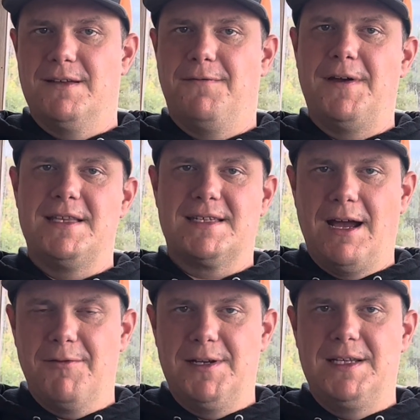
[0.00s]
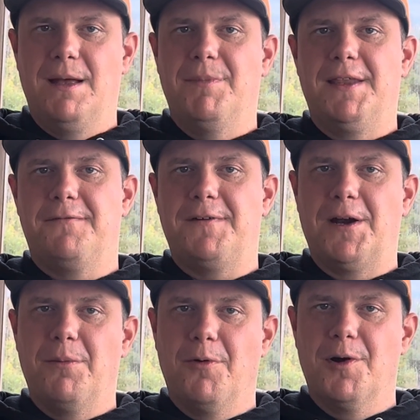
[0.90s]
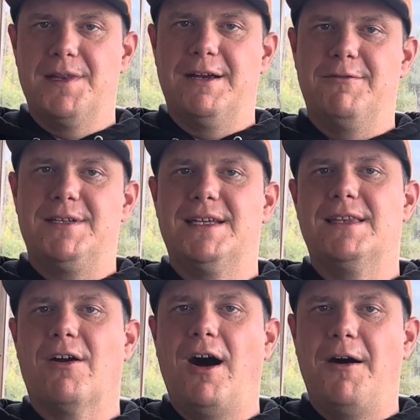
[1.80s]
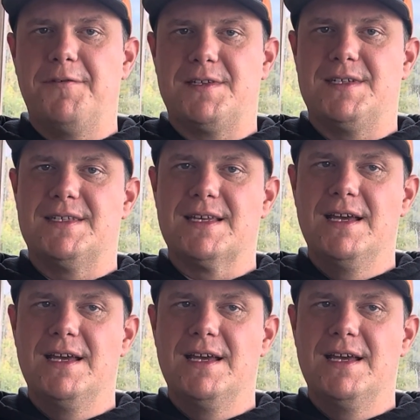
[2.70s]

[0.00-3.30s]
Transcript: the fence got redone by the fair board. They redid their offices.